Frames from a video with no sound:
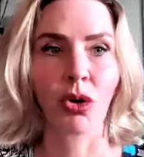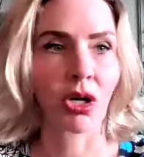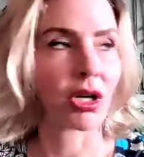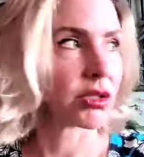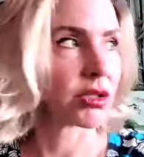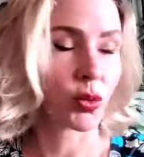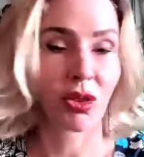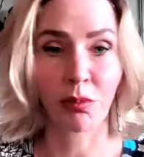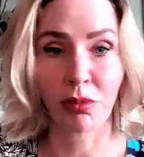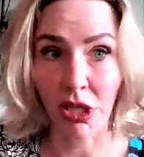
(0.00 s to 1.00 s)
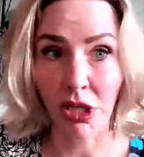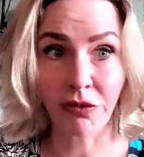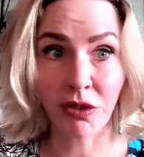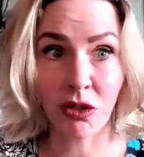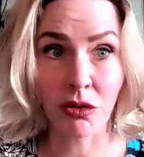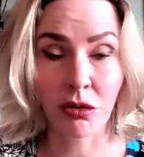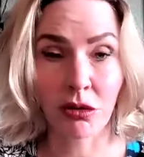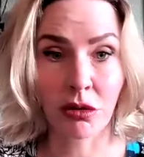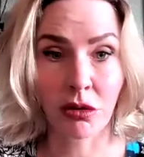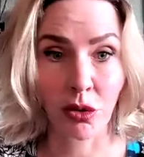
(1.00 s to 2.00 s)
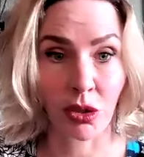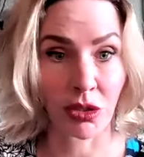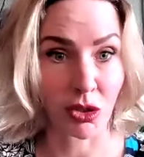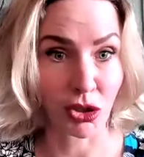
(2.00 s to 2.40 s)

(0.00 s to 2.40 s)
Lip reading: work also with bluffs? Or is it